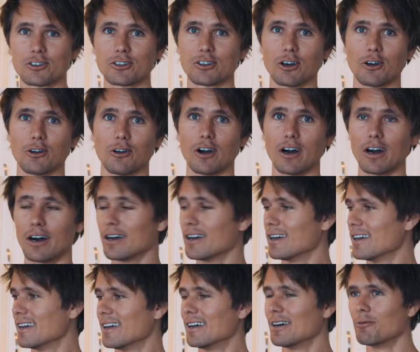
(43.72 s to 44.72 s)
so
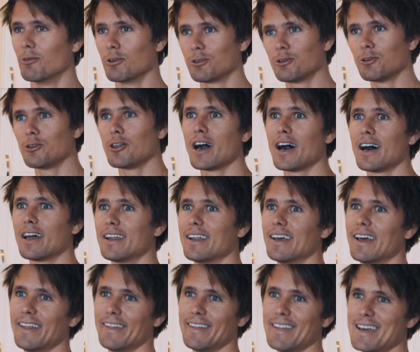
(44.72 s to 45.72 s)
we'll do that.
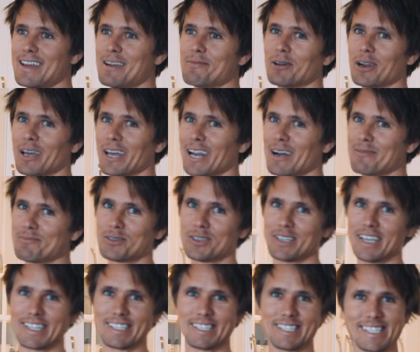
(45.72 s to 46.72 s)
And then I'm gonna get up
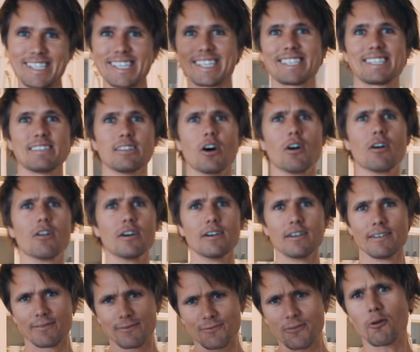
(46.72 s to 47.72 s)
at
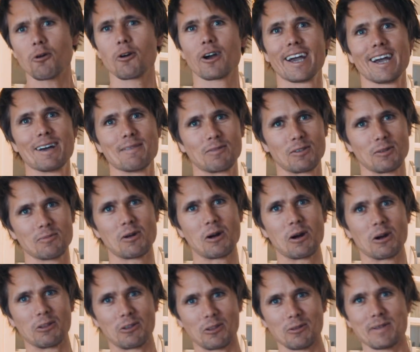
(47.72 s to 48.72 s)
4 a.m.
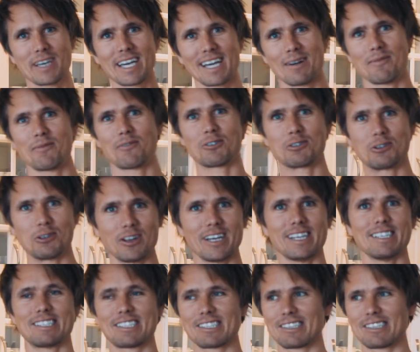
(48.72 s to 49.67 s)
tomorrow to make up for today's